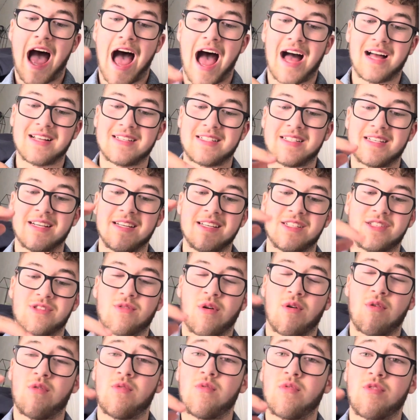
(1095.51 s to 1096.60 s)
actually
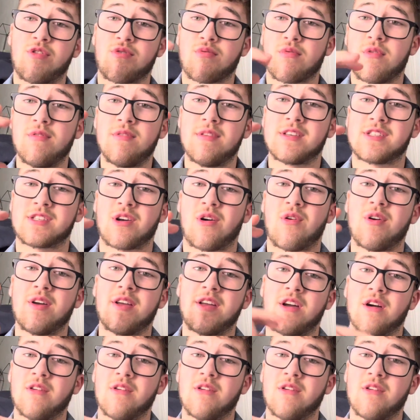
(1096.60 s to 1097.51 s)
scroll through the site,